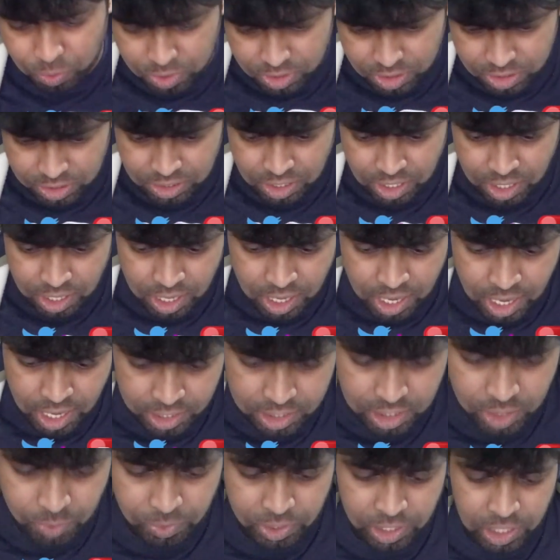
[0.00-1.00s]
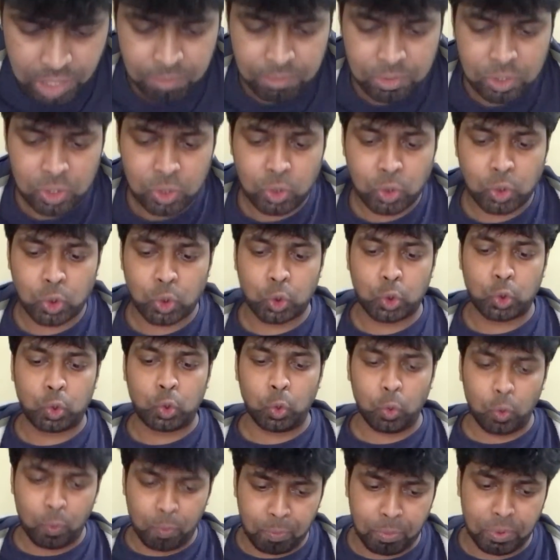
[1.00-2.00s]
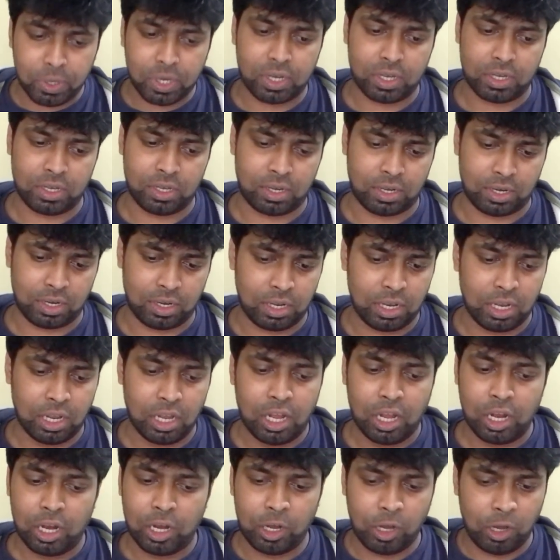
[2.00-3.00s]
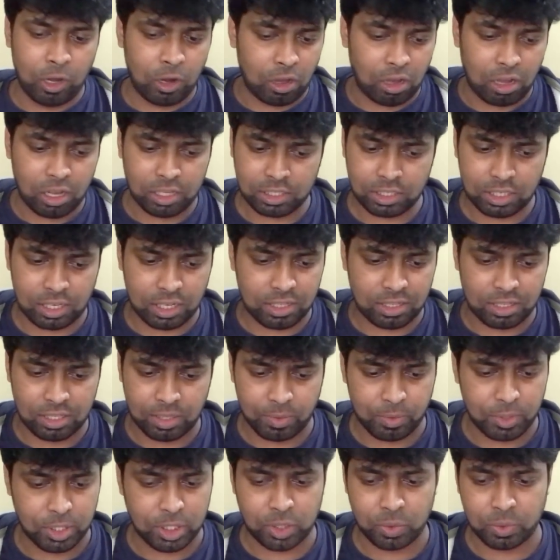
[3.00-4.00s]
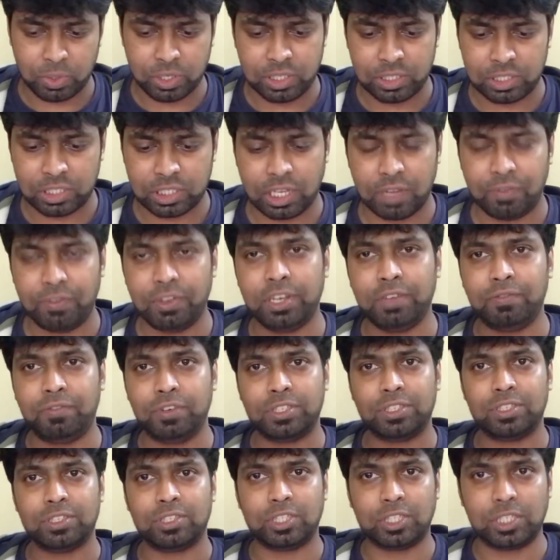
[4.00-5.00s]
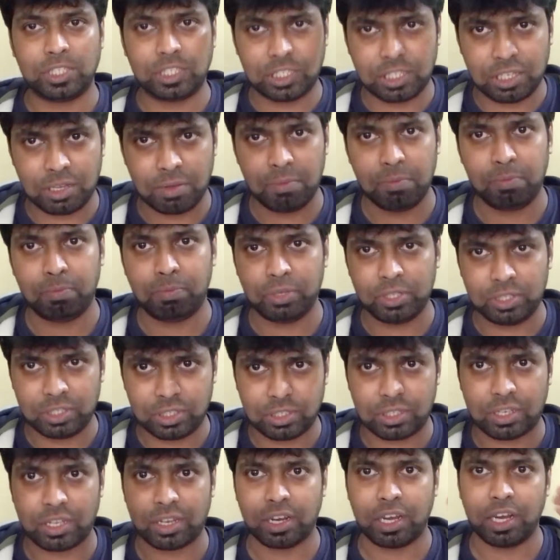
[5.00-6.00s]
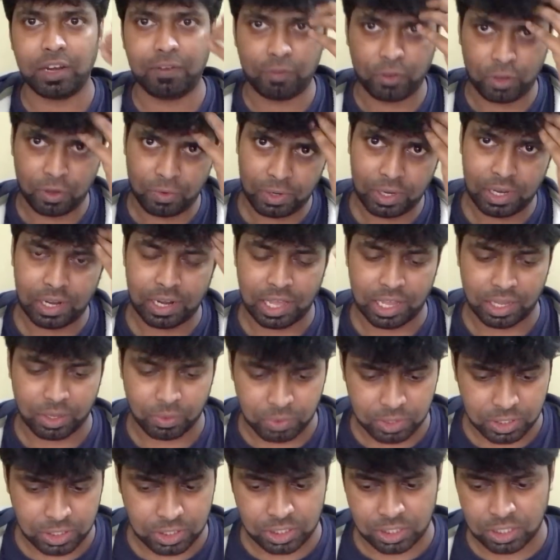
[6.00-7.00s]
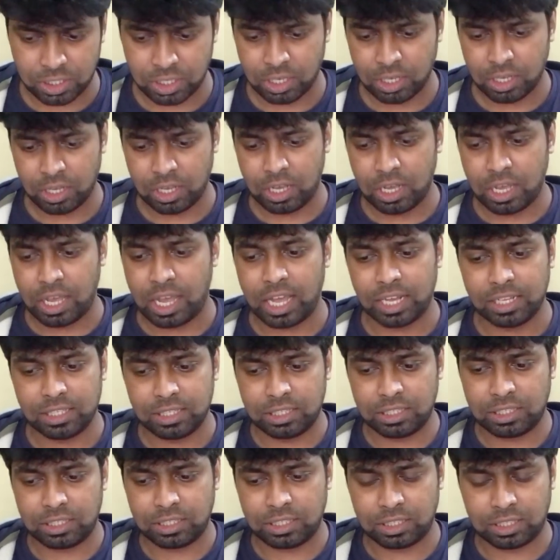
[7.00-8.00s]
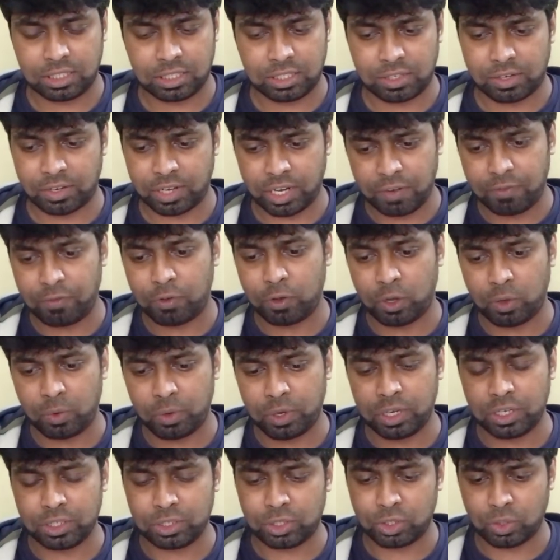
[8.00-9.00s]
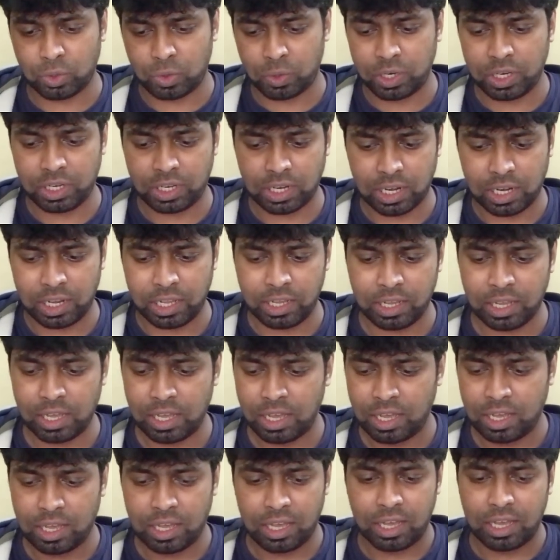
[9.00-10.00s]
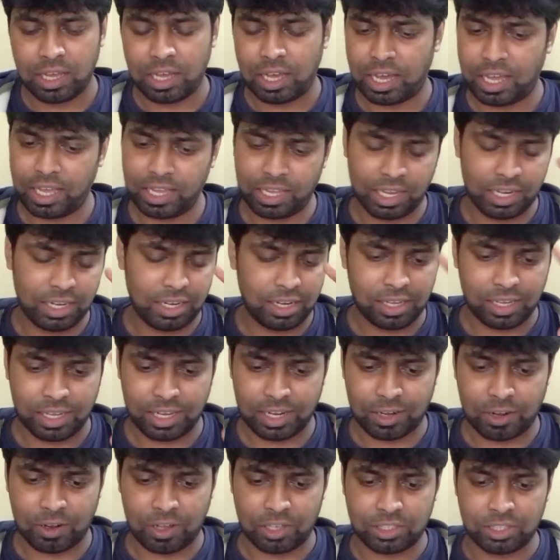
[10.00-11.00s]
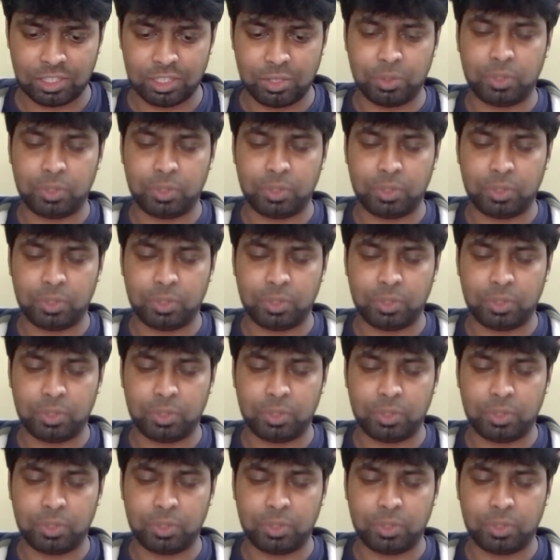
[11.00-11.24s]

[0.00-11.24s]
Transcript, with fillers: this, that when I'm super lost in the visuals, even if it's simple straightforward language and straightforward storytelling, I kind of get lost in the